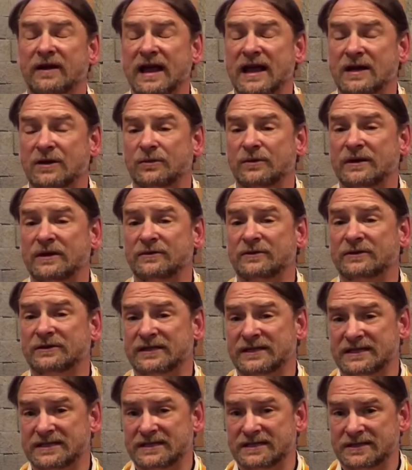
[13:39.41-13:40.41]
and we will
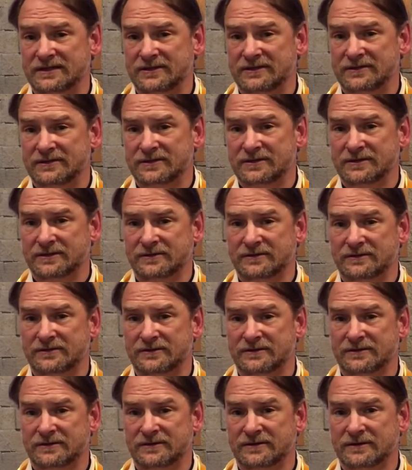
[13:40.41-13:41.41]
continue to
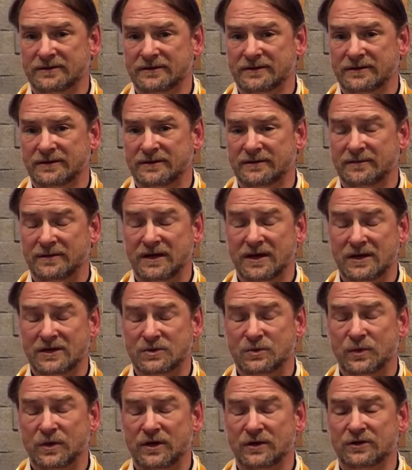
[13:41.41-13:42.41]

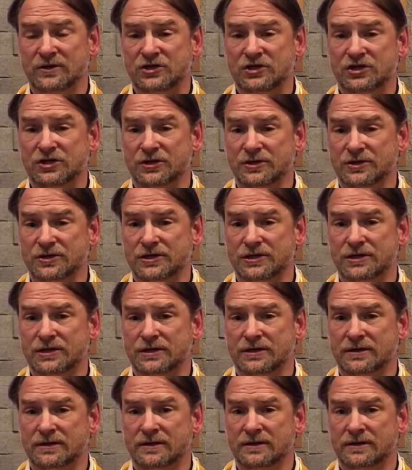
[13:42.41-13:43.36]
because we are the church.